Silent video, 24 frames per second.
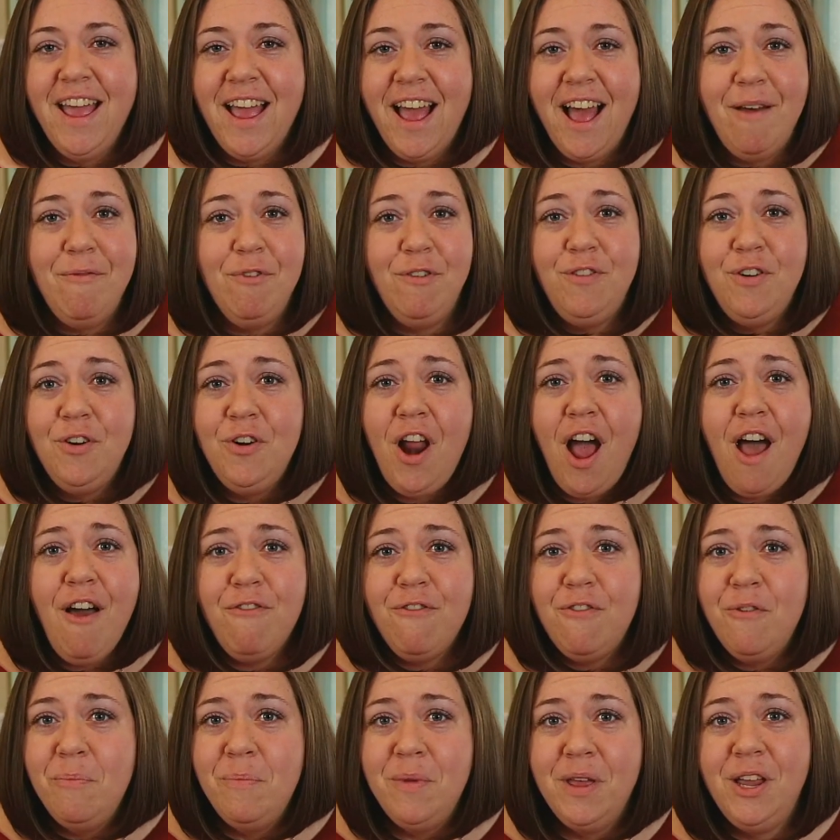If you're not
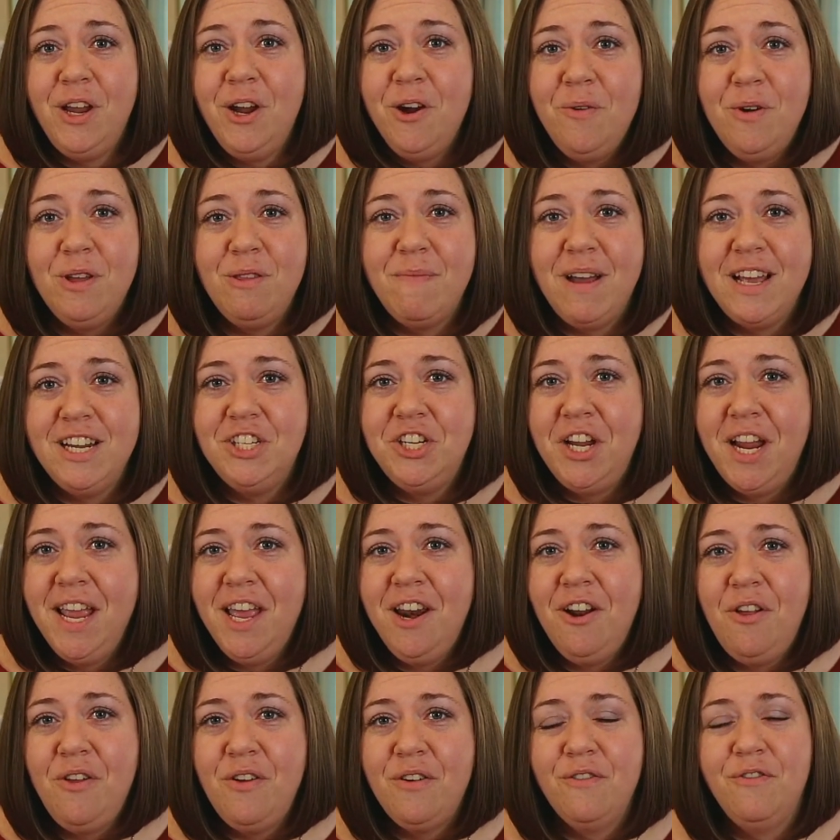familiar with my
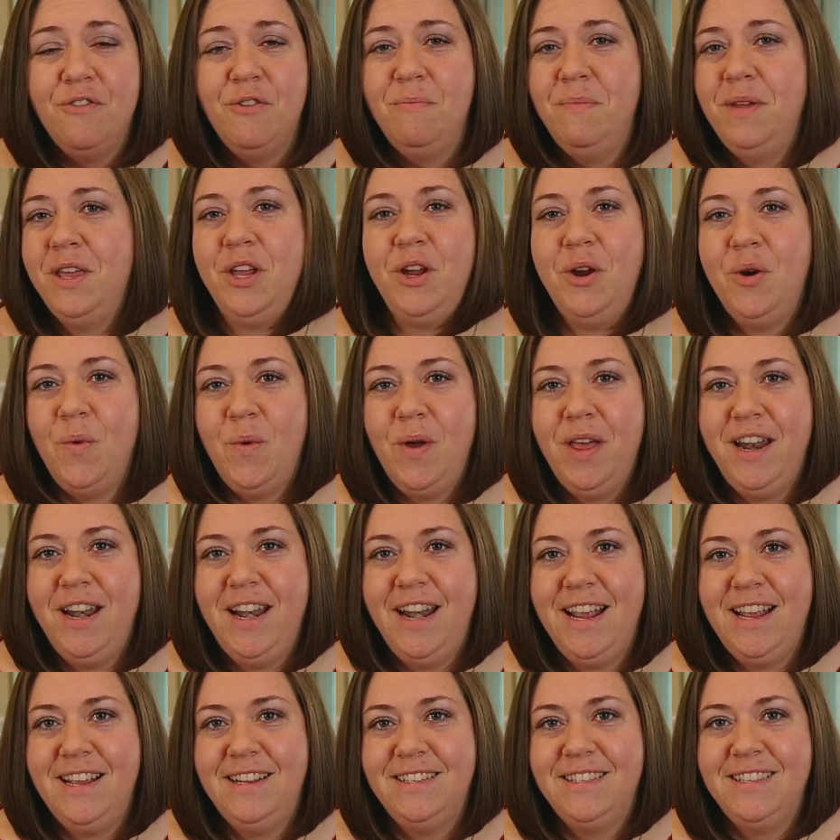channel or familiar what
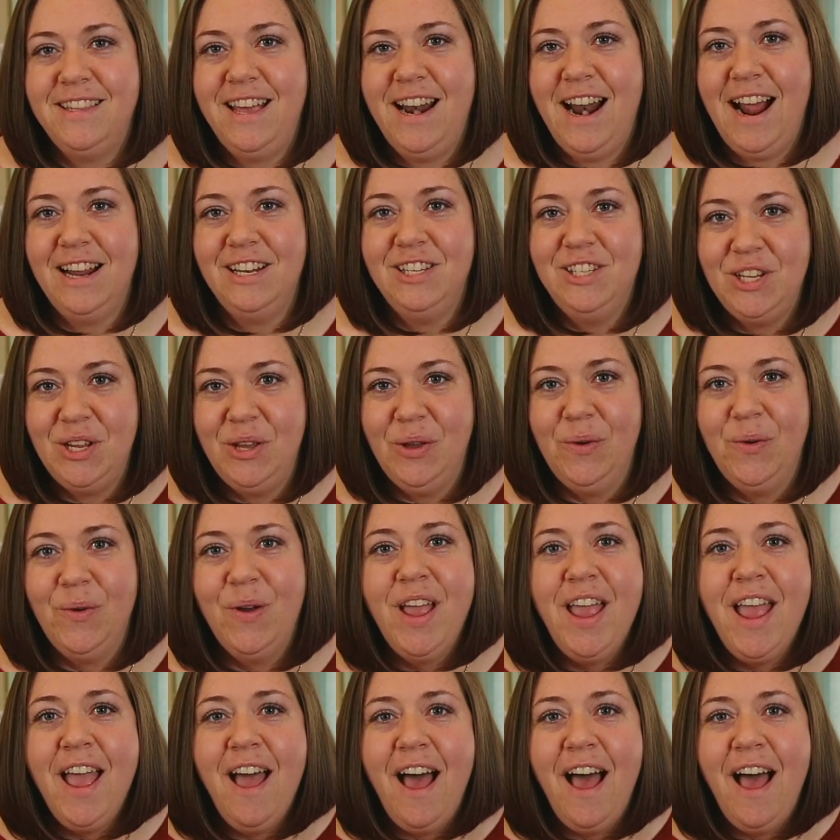it is that I do,